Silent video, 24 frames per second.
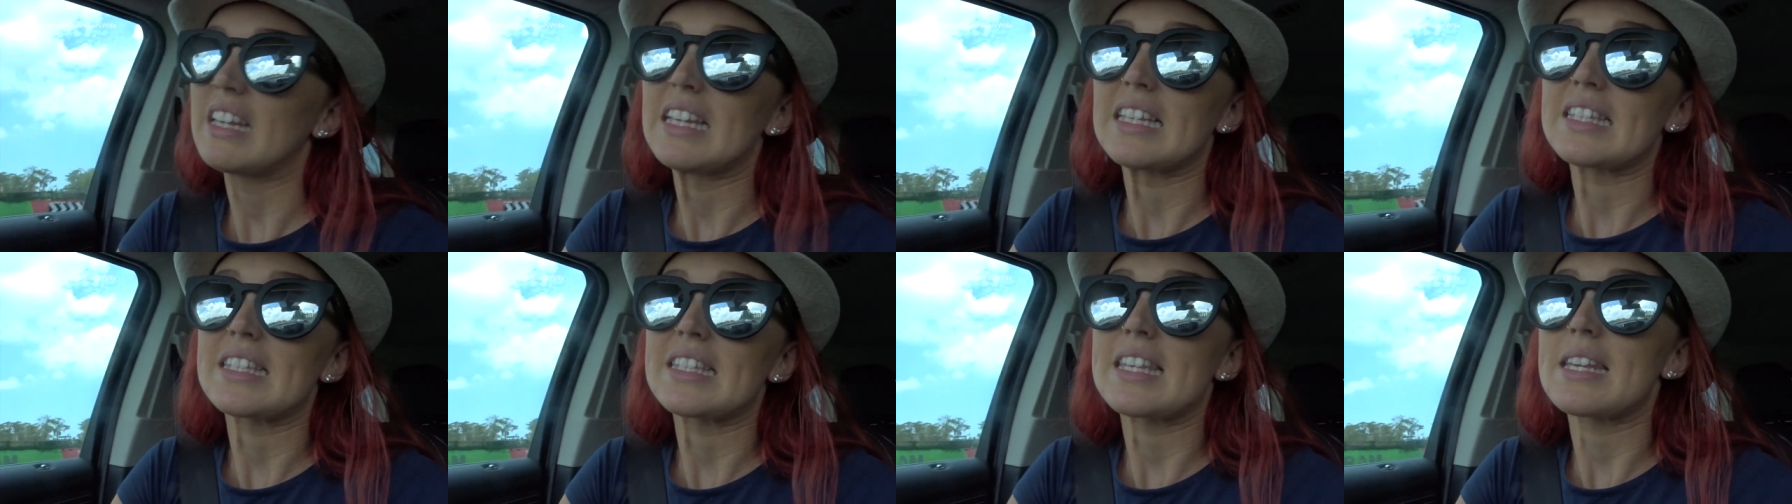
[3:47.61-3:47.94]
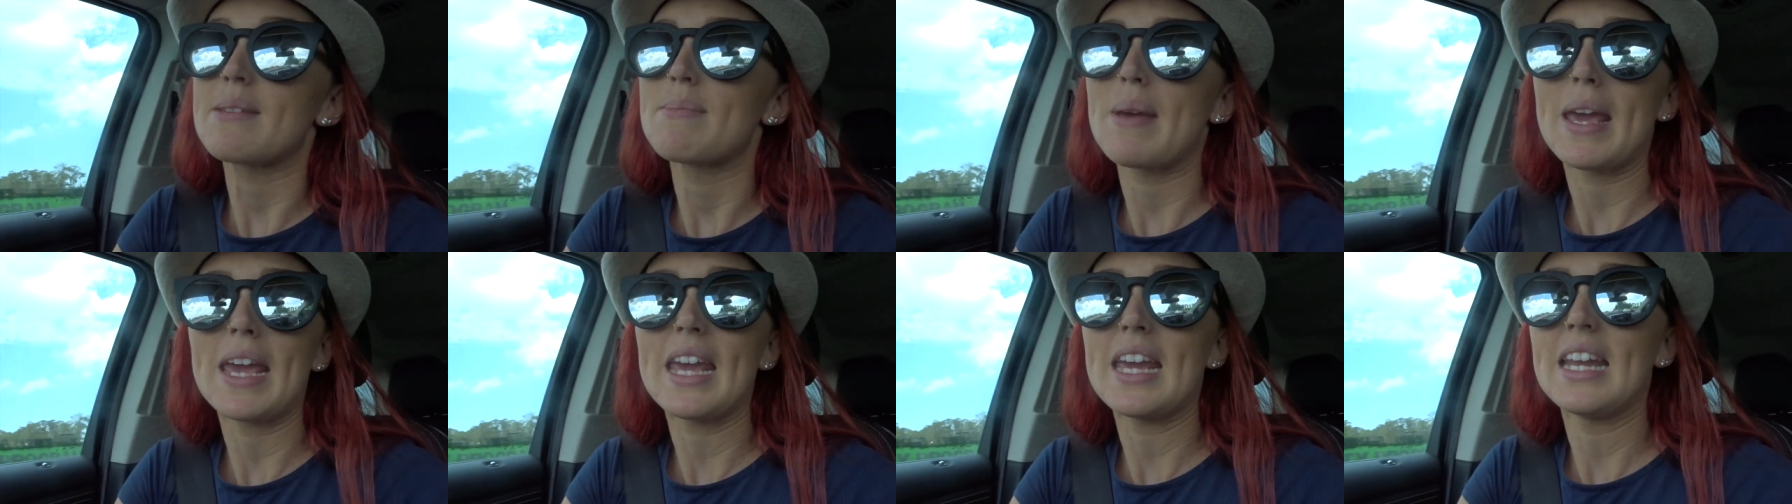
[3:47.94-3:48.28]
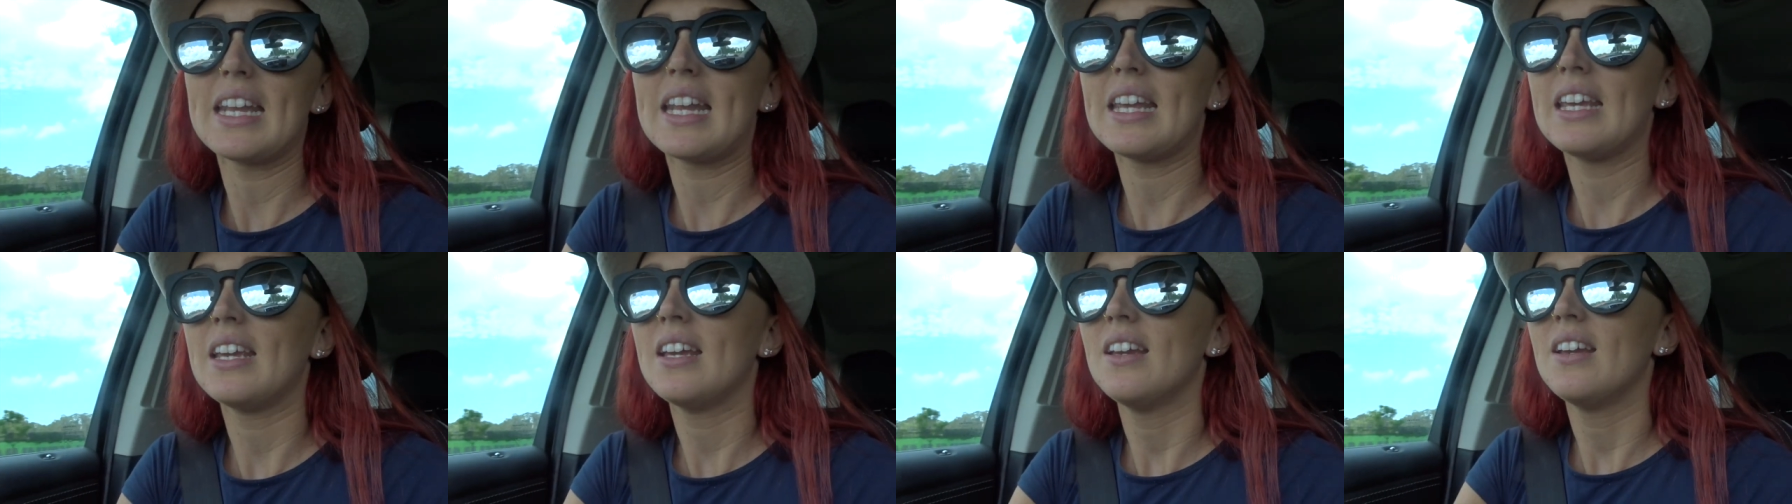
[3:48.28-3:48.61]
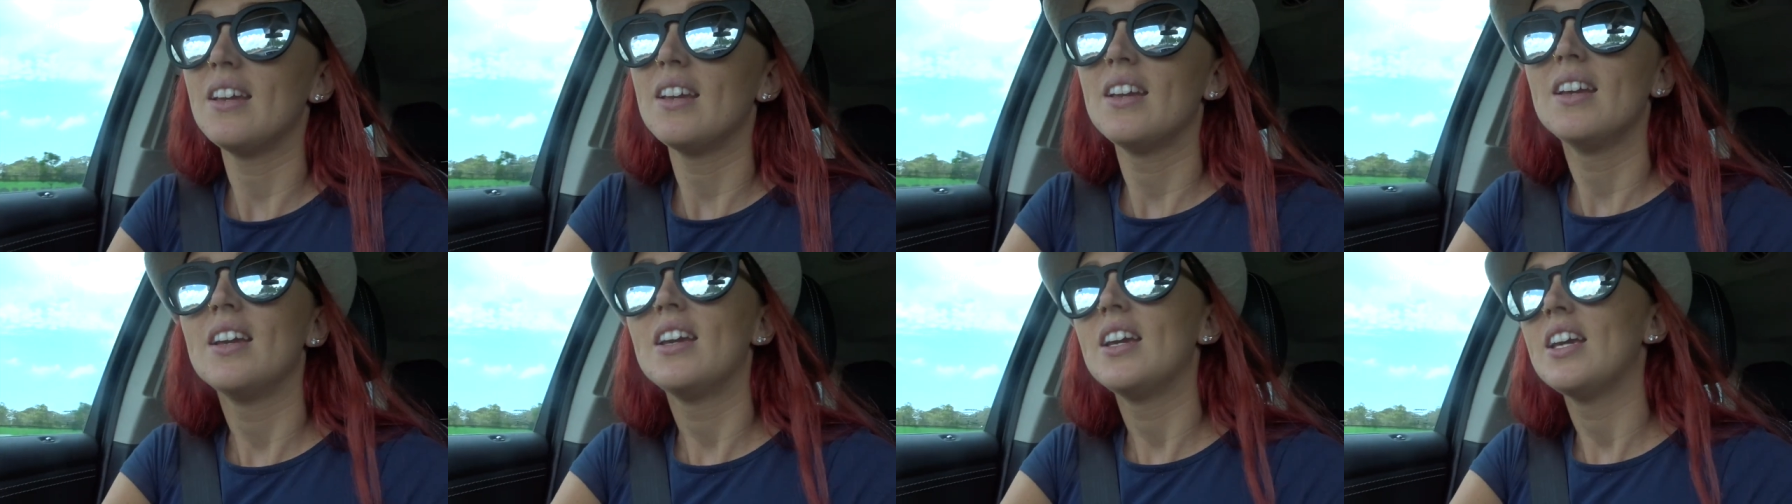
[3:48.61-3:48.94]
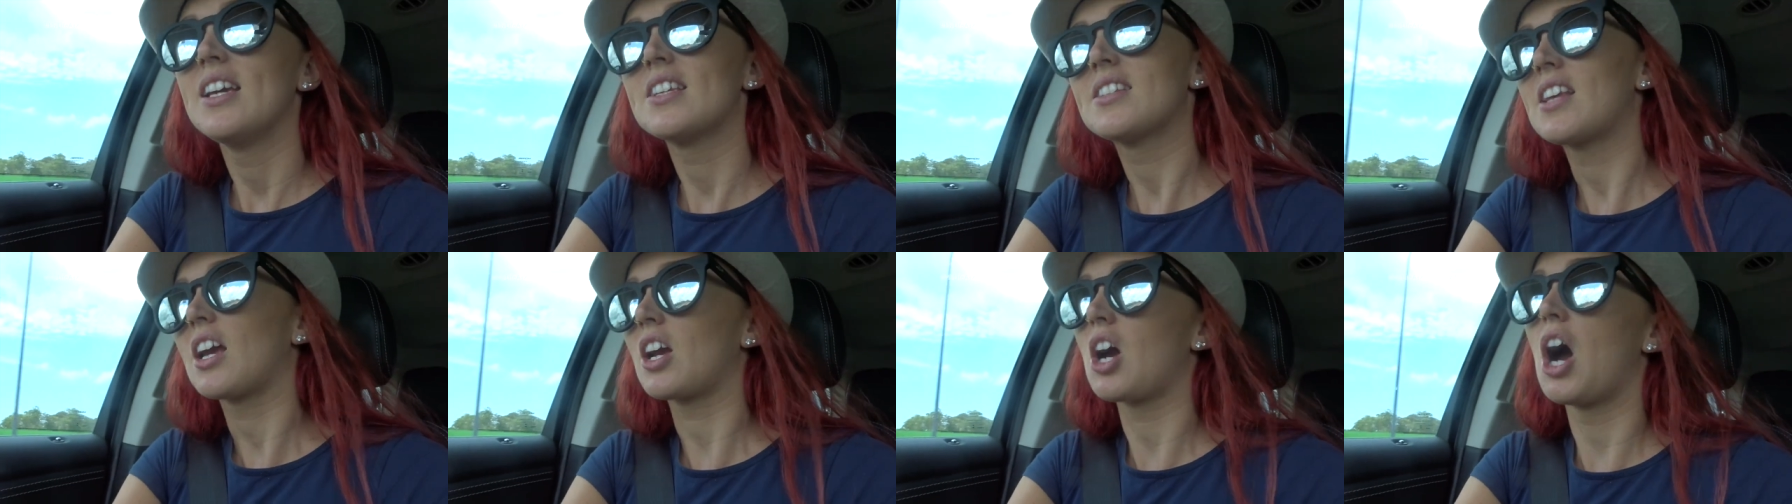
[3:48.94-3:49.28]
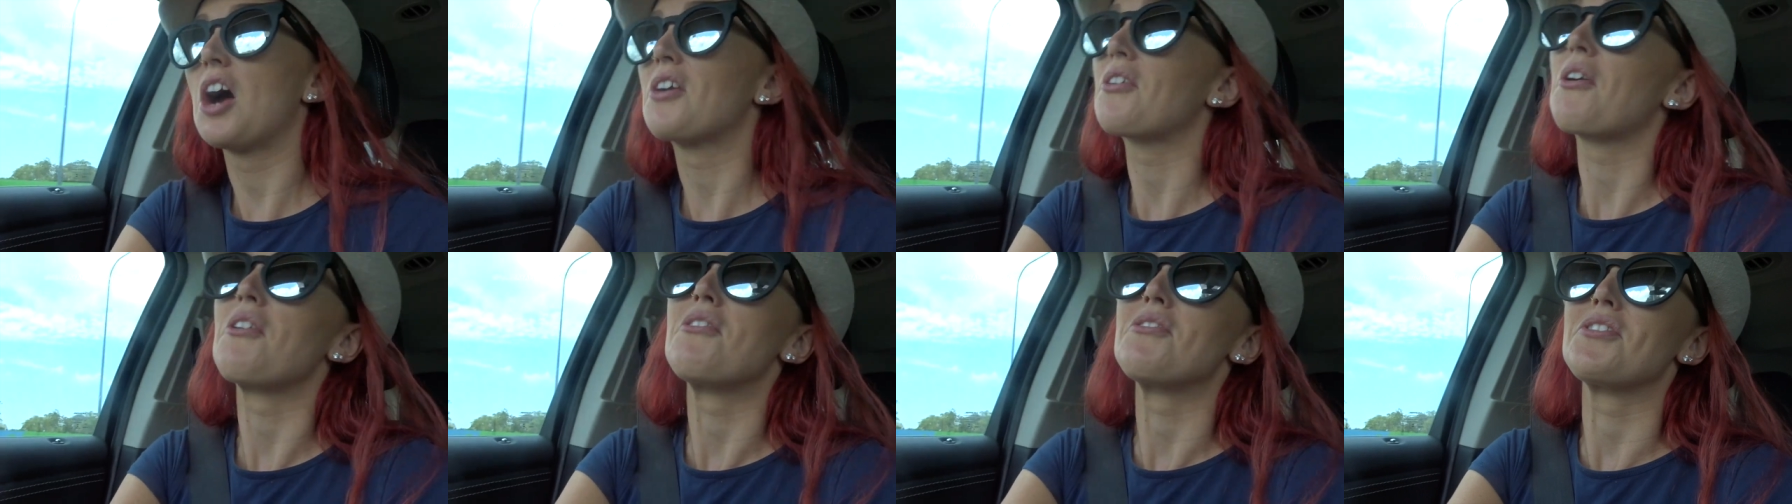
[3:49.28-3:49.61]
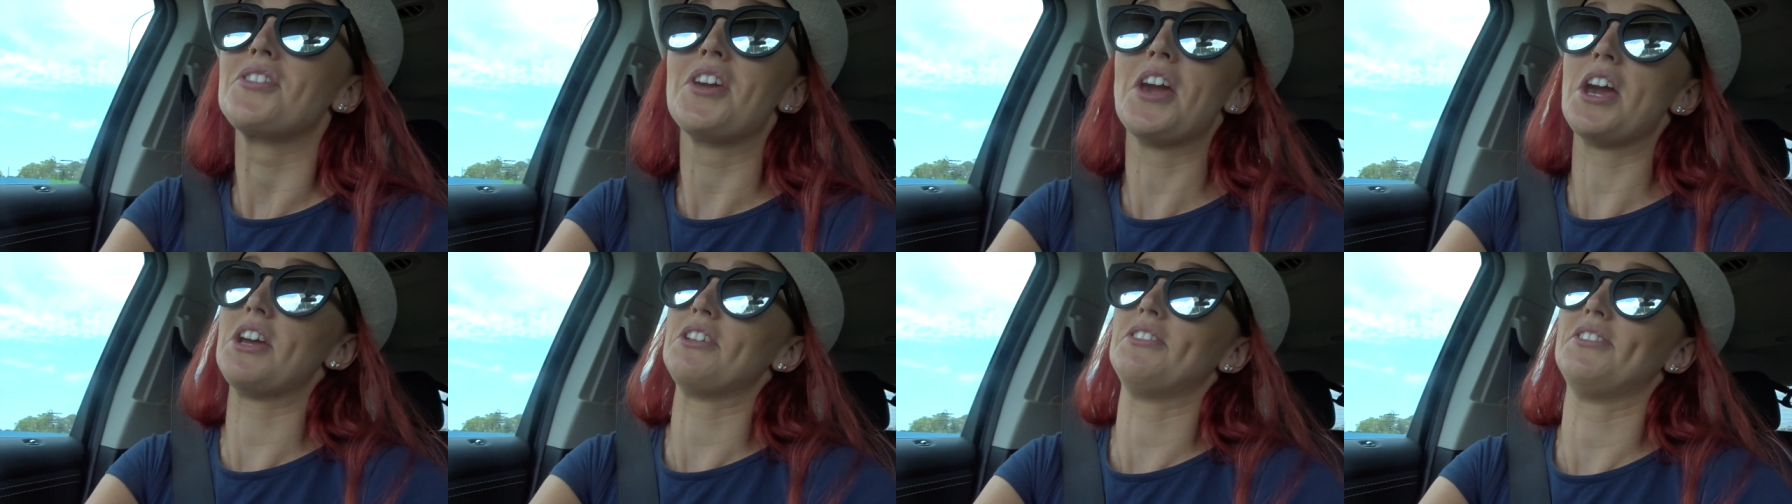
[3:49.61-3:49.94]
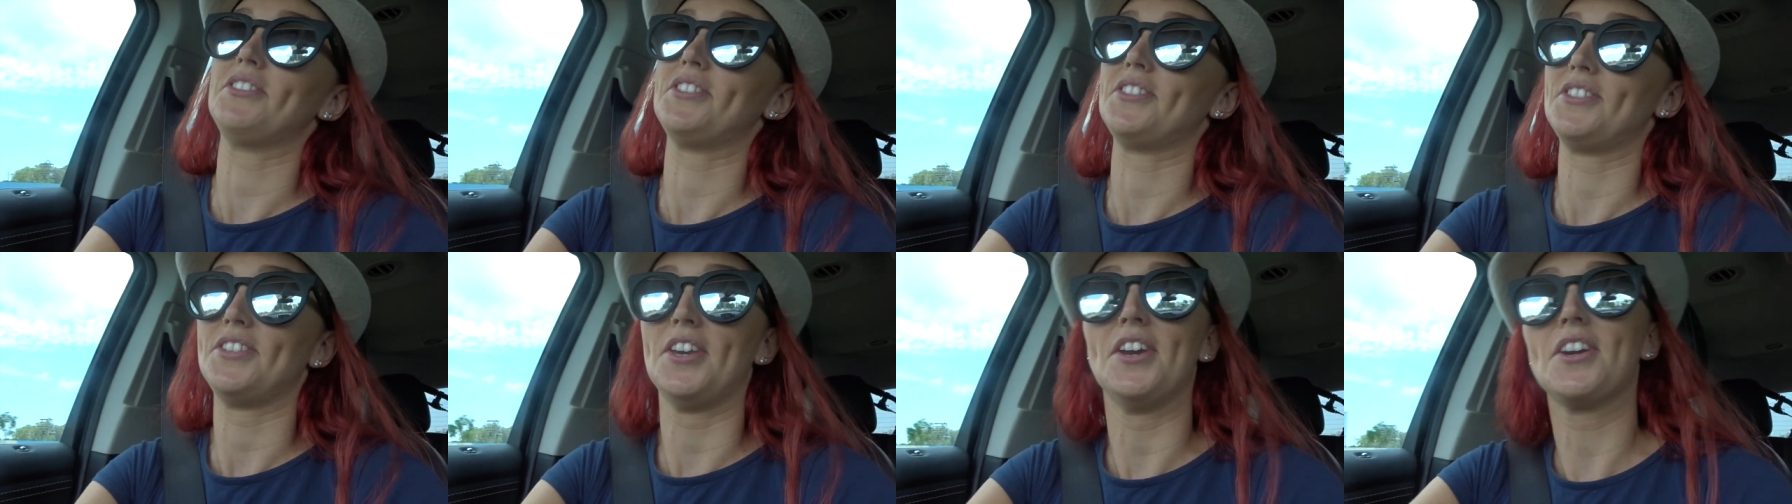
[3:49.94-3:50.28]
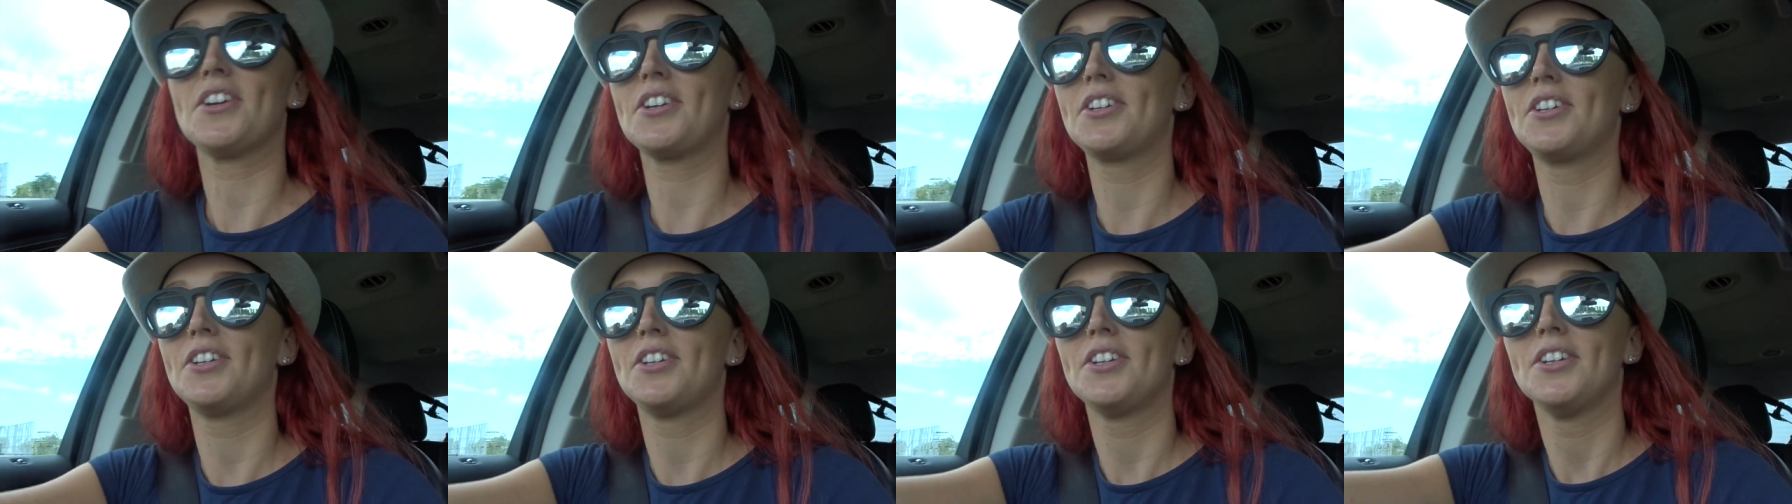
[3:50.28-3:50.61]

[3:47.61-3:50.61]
kissing me and he, he's like, I don't get sick.